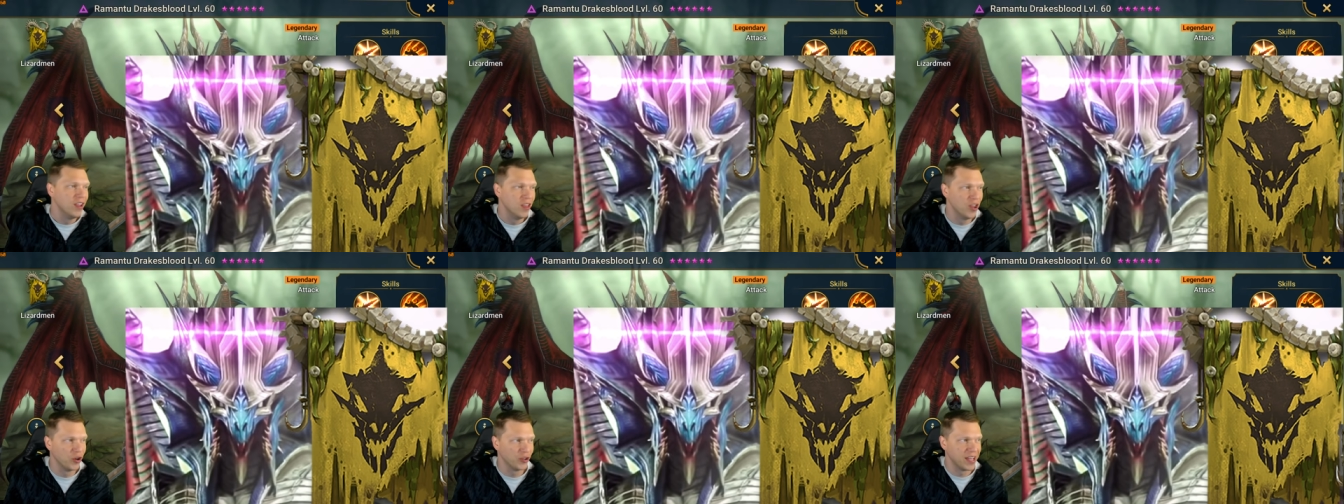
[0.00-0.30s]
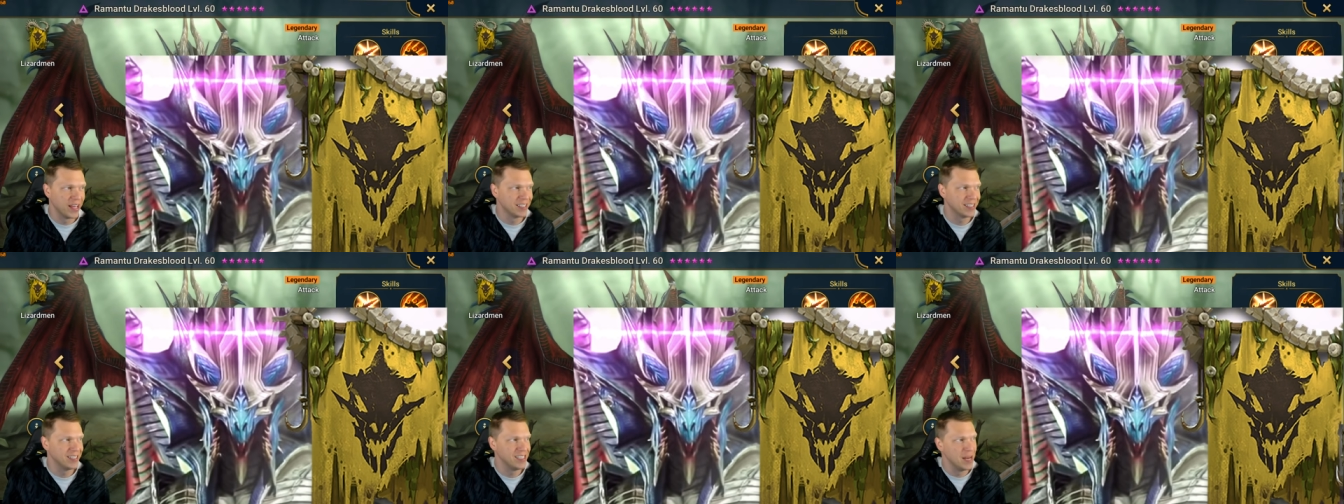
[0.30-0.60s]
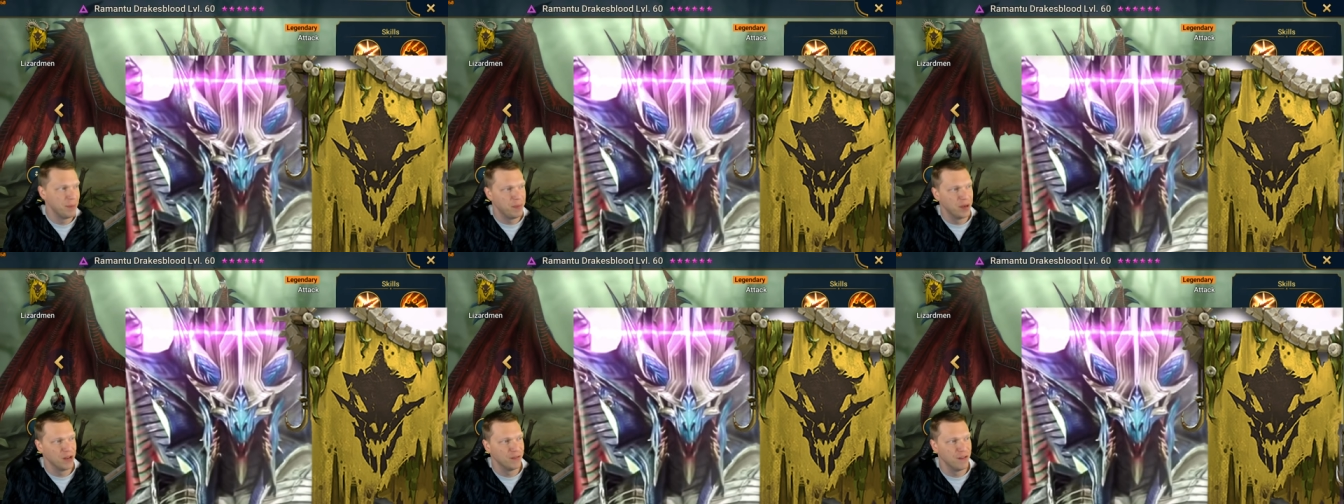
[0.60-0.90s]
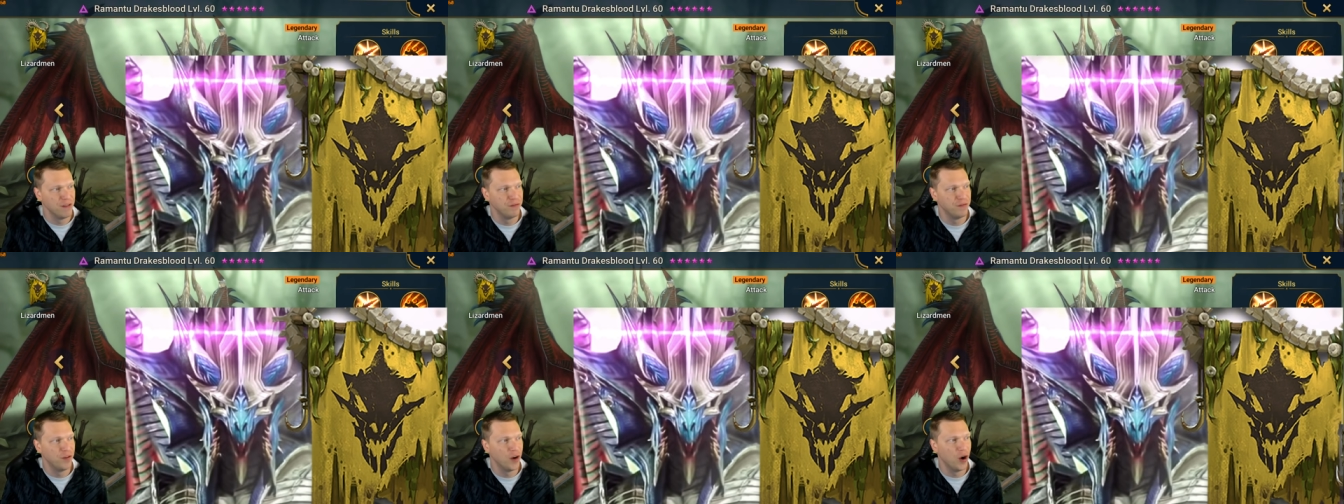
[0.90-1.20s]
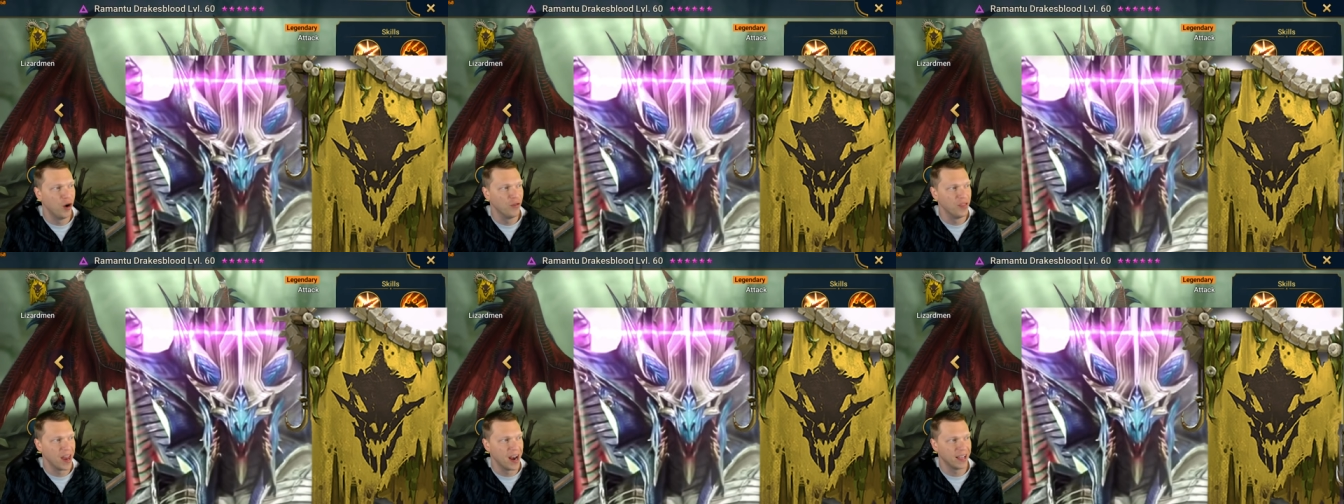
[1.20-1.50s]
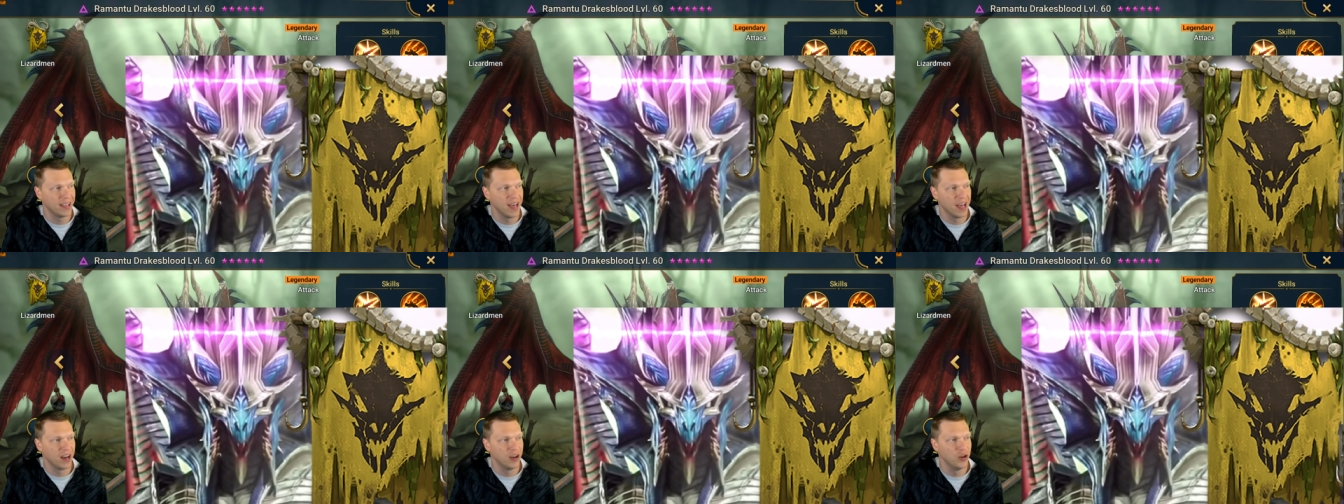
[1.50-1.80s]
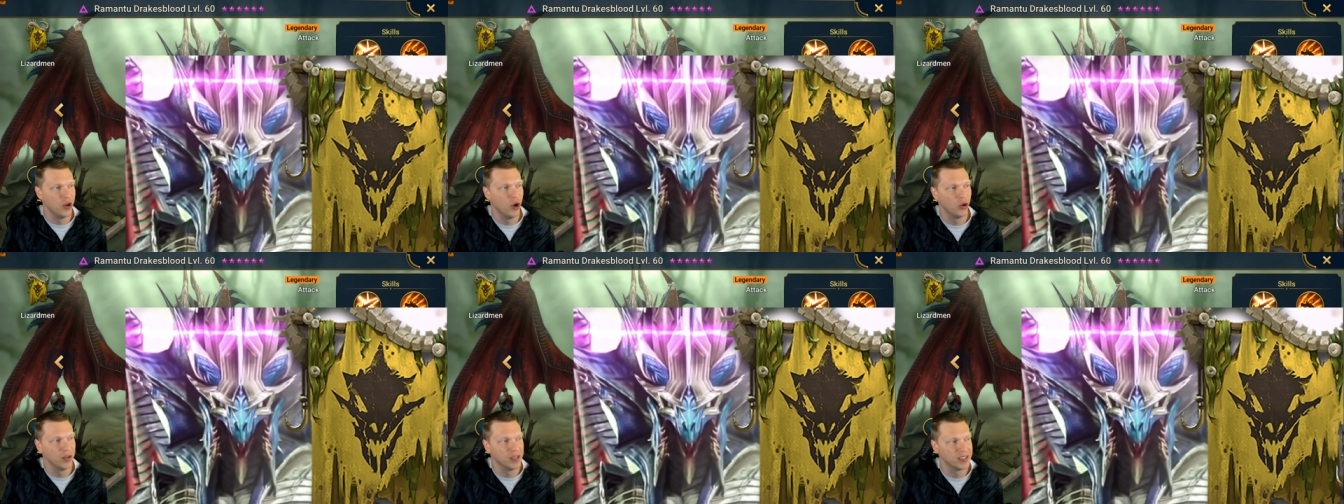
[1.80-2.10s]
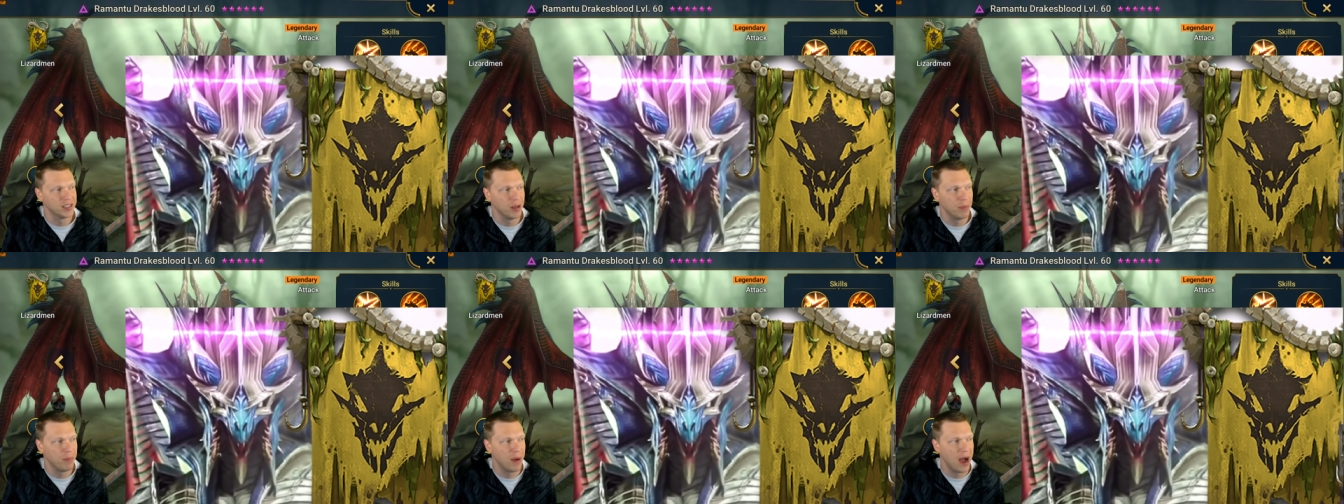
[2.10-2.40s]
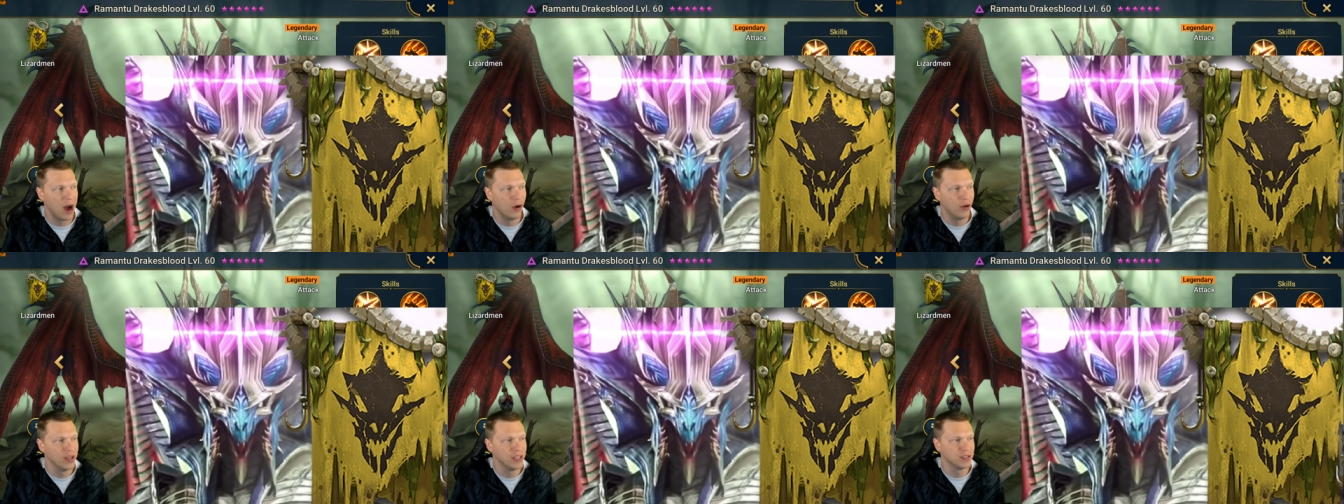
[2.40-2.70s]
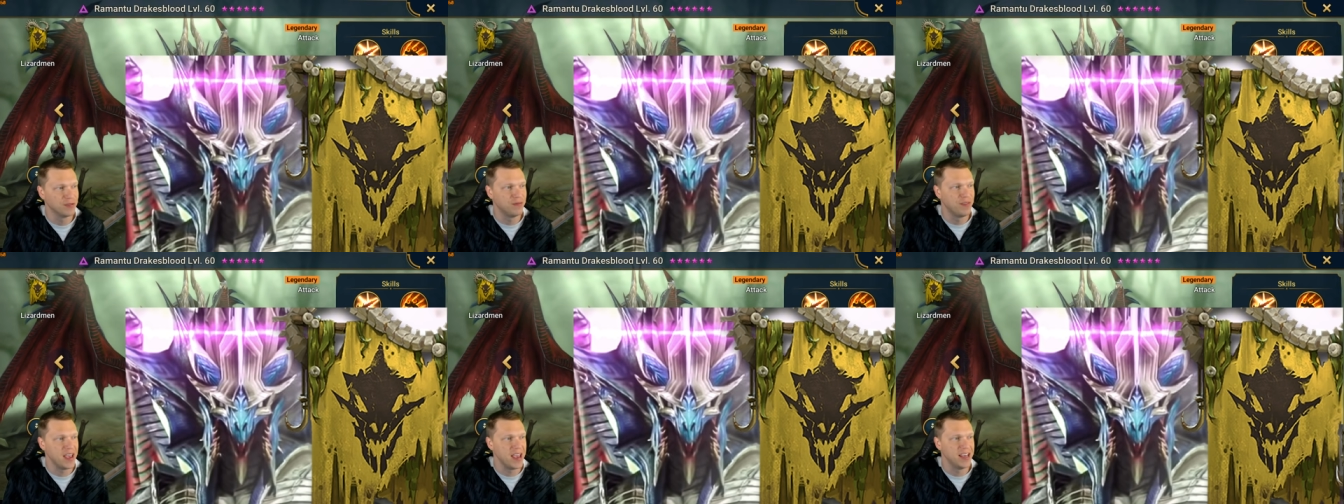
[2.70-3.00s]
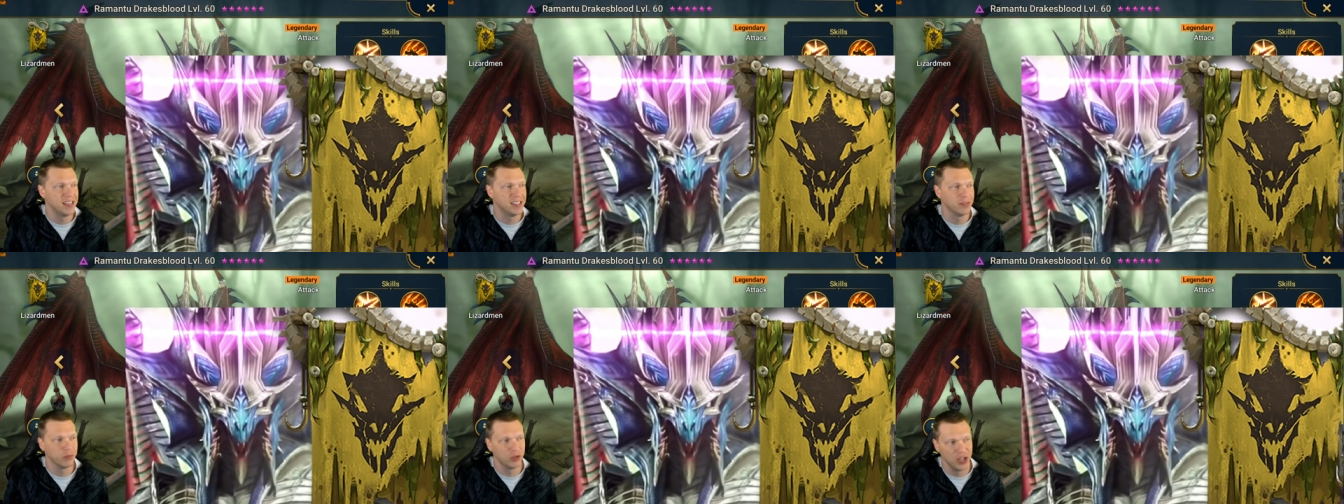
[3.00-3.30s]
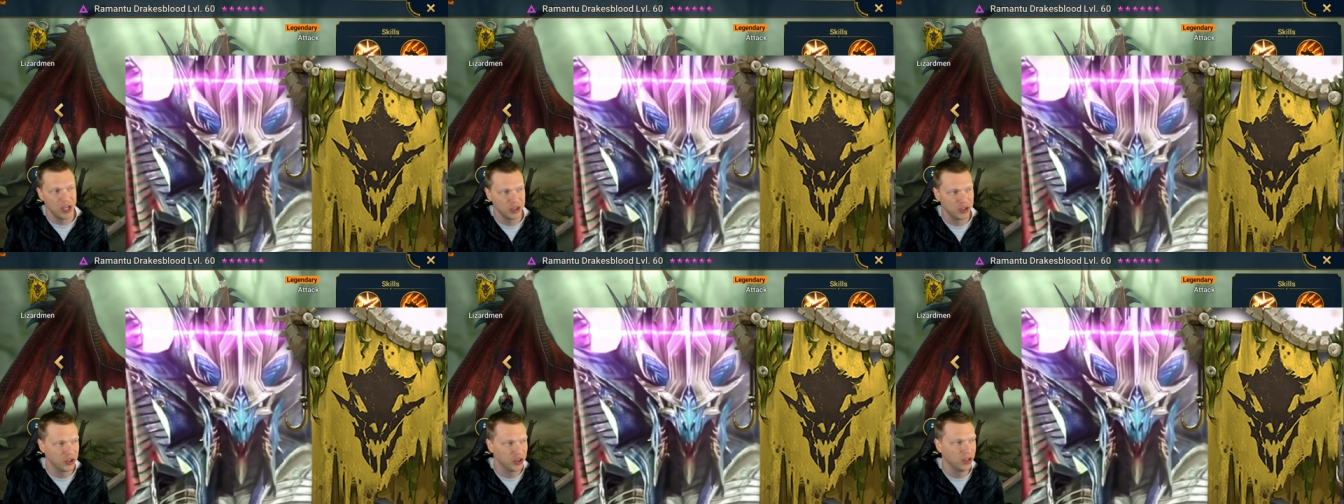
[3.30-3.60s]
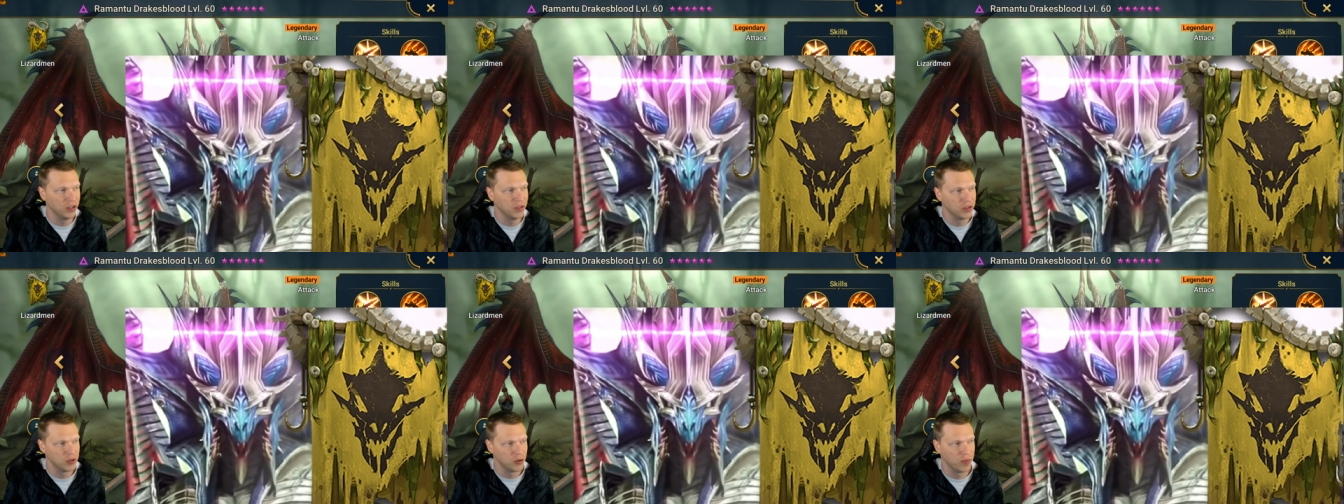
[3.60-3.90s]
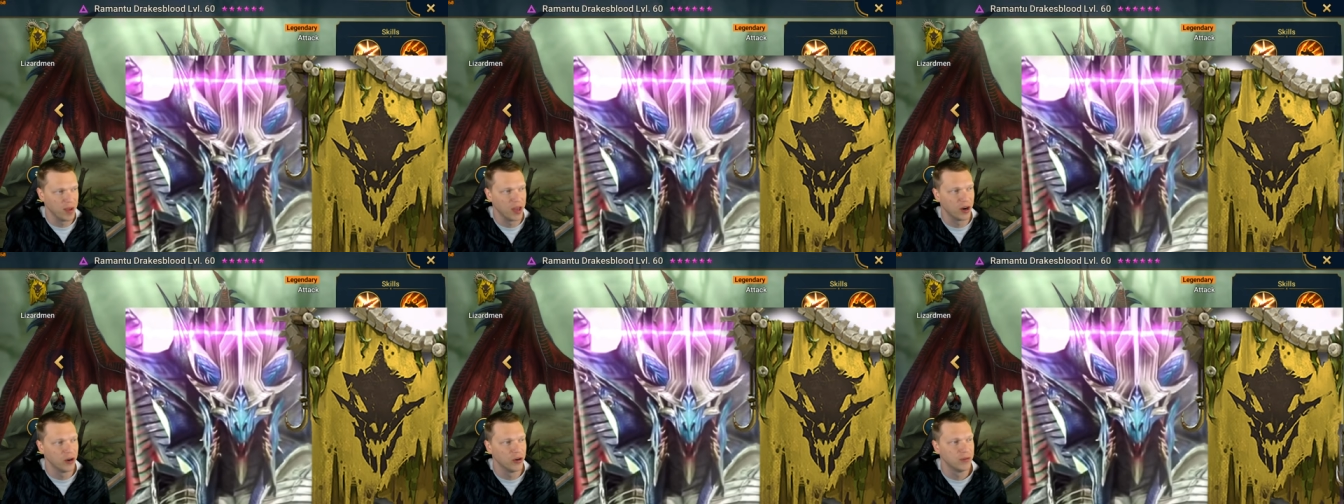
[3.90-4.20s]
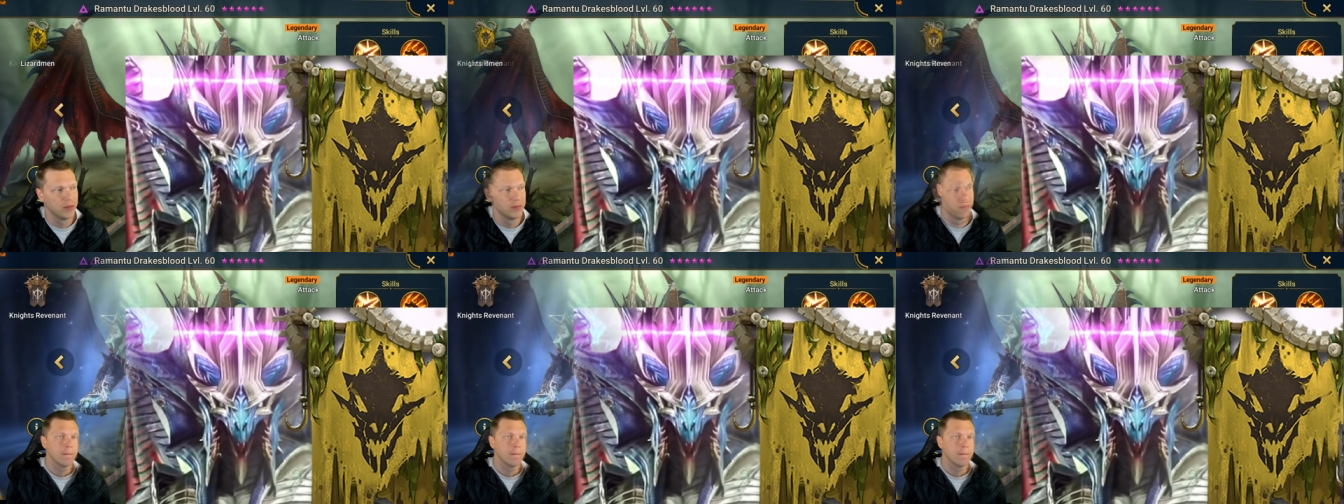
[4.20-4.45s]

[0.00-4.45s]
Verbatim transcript: little kind of snippet of info that I kind of noticed about his face in relation to the Lizard banner.